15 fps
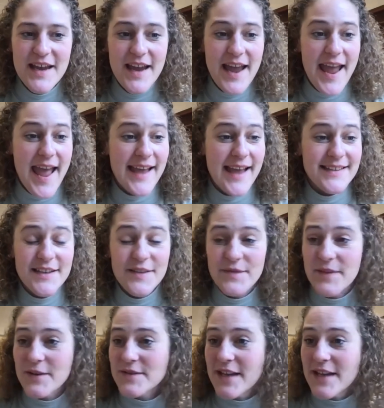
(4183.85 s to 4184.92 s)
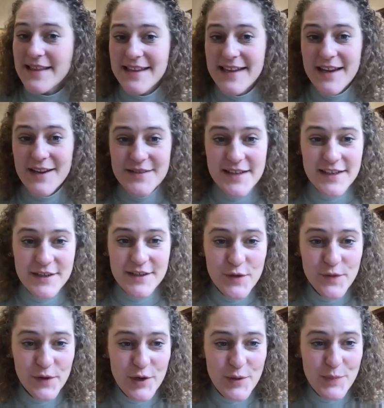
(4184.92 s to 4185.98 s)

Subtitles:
And if there's anything else I can do for you,